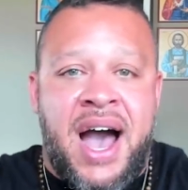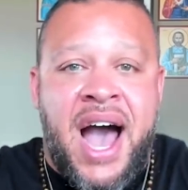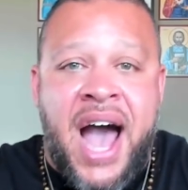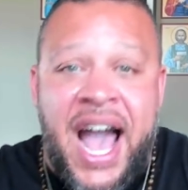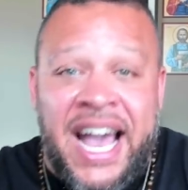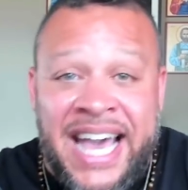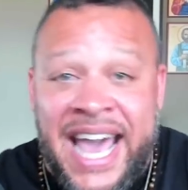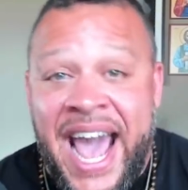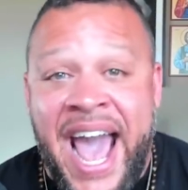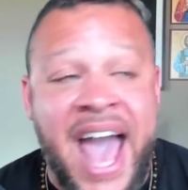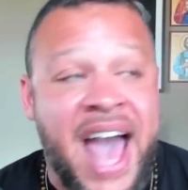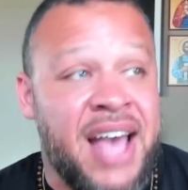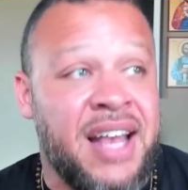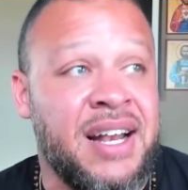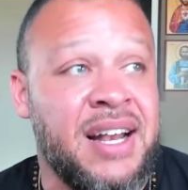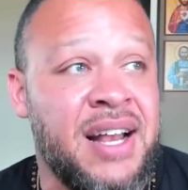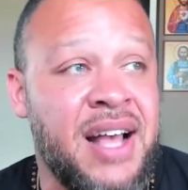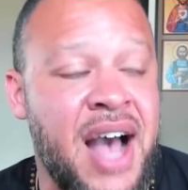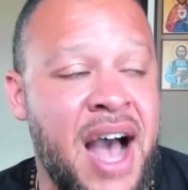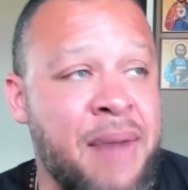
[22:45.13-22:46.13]
I can't.
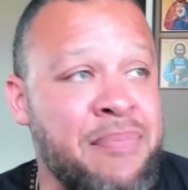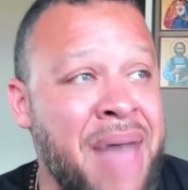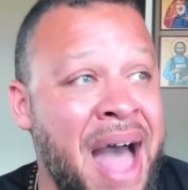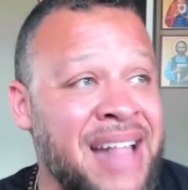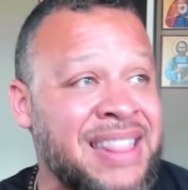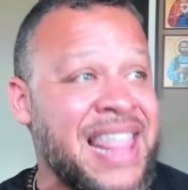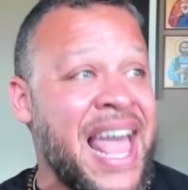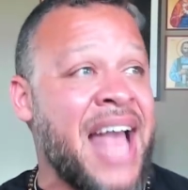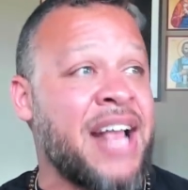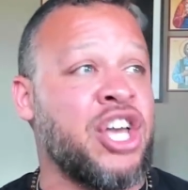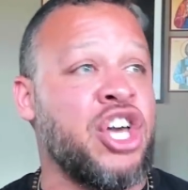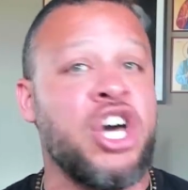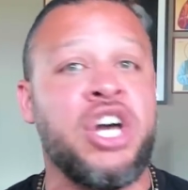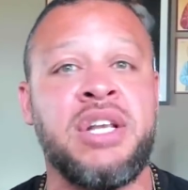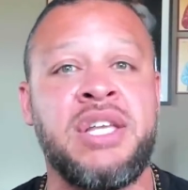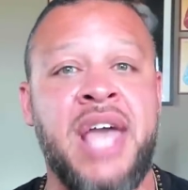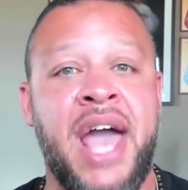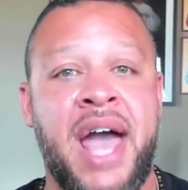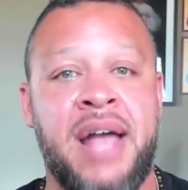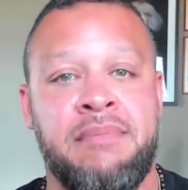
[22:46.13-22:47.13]
I'm not that good
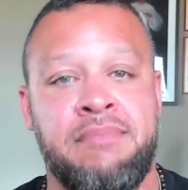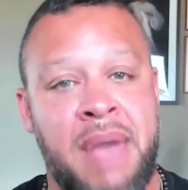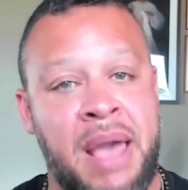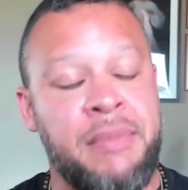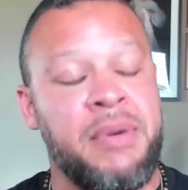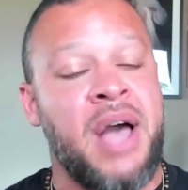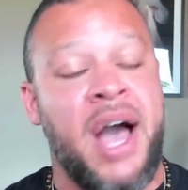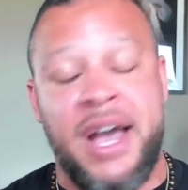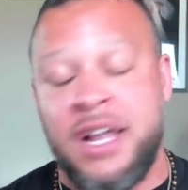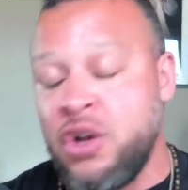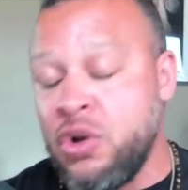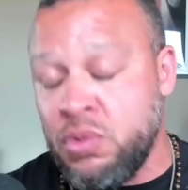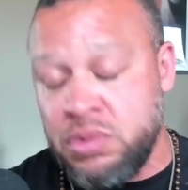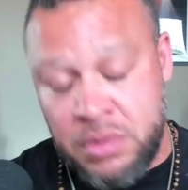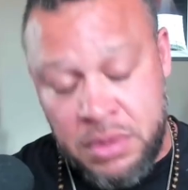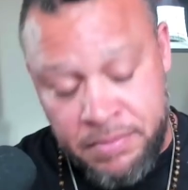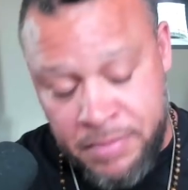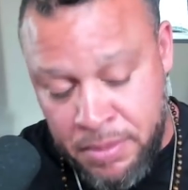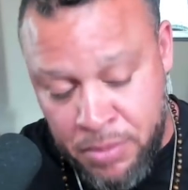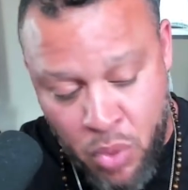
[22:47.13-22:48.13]
yet. Maybe I know
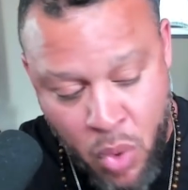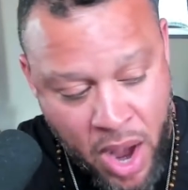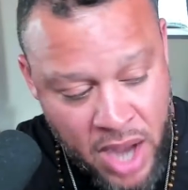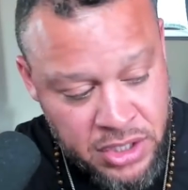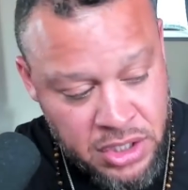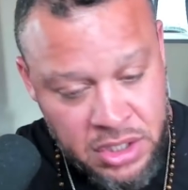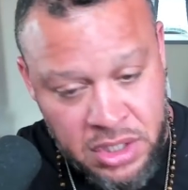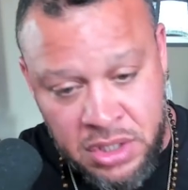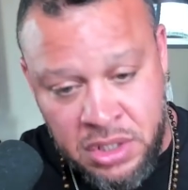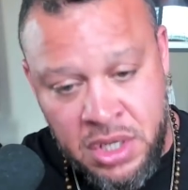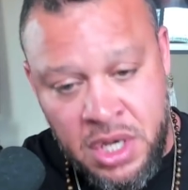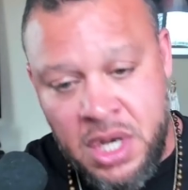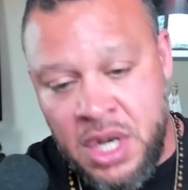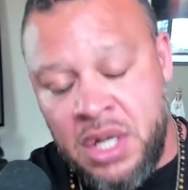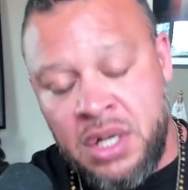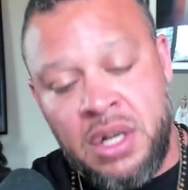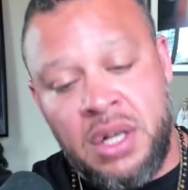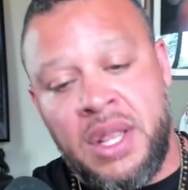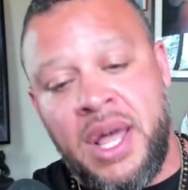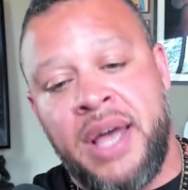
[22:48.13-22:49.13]
some people watching this,
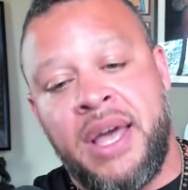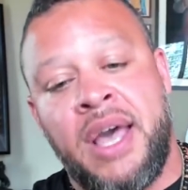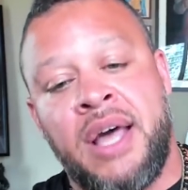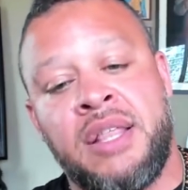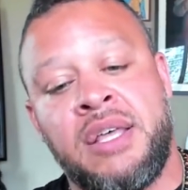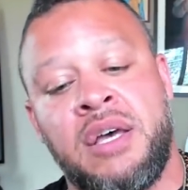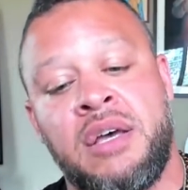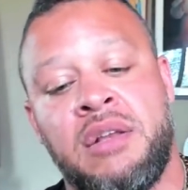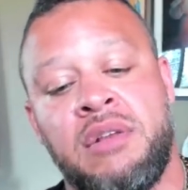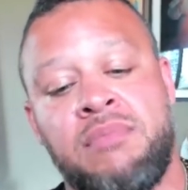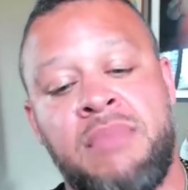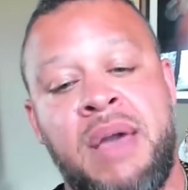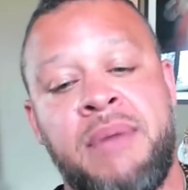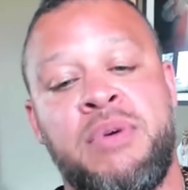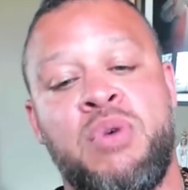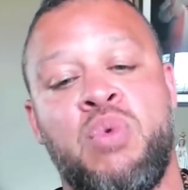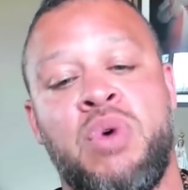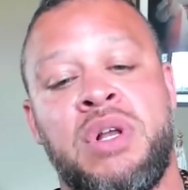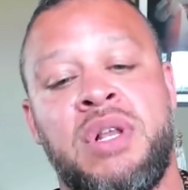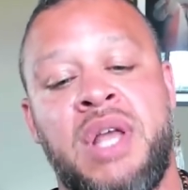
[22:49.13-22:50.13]
they're like, Elliott, maybe
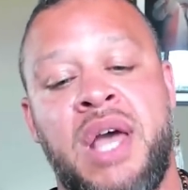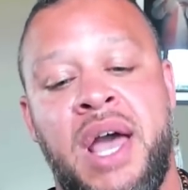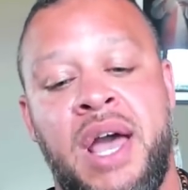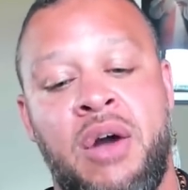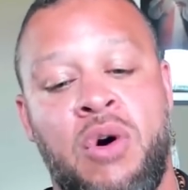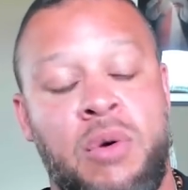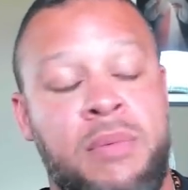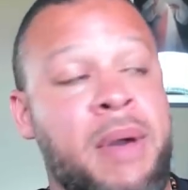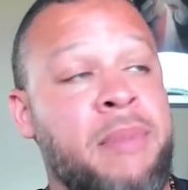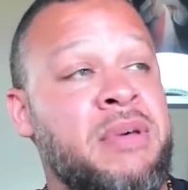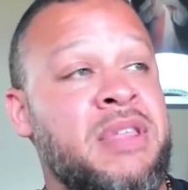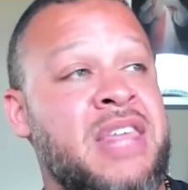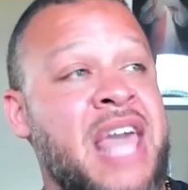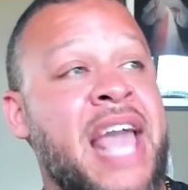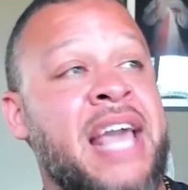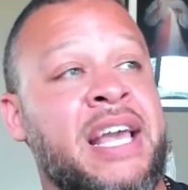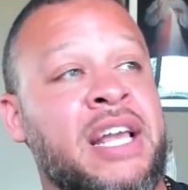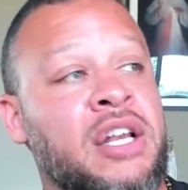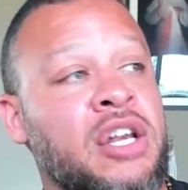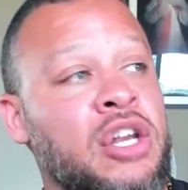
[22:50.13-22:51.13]
one day, or maybe they
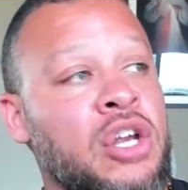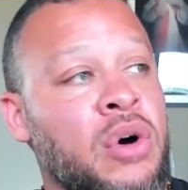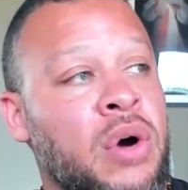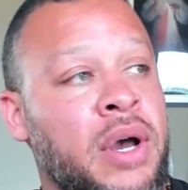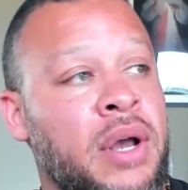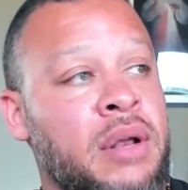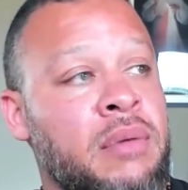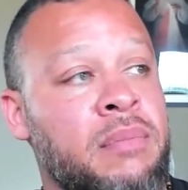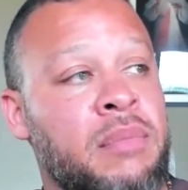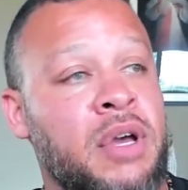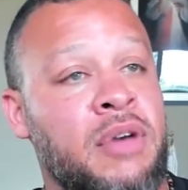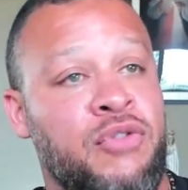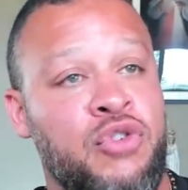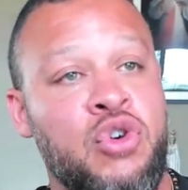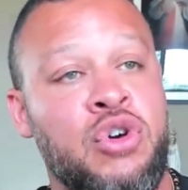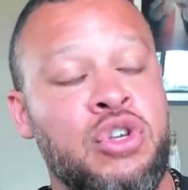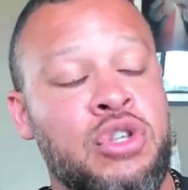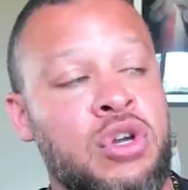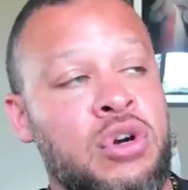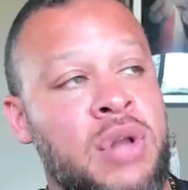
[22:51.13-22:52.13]
can do it. If you
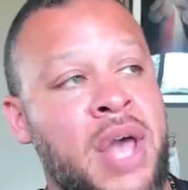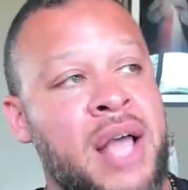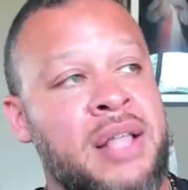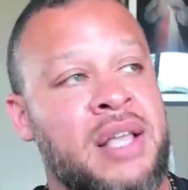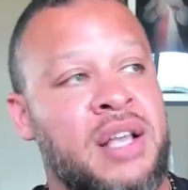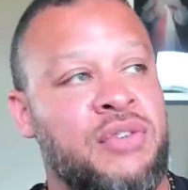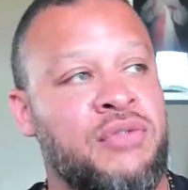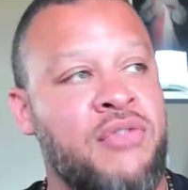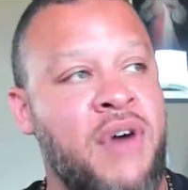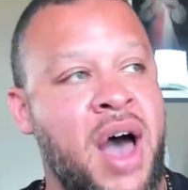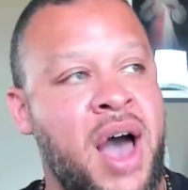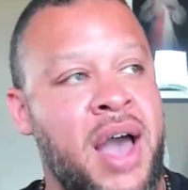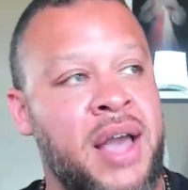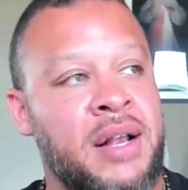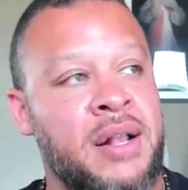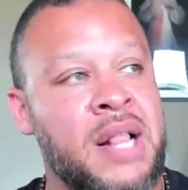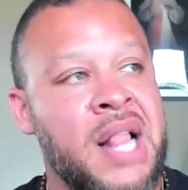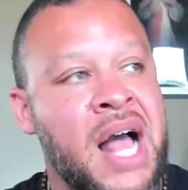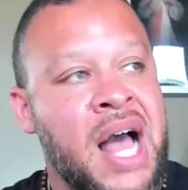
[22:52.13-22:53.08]
could do that, that's fine.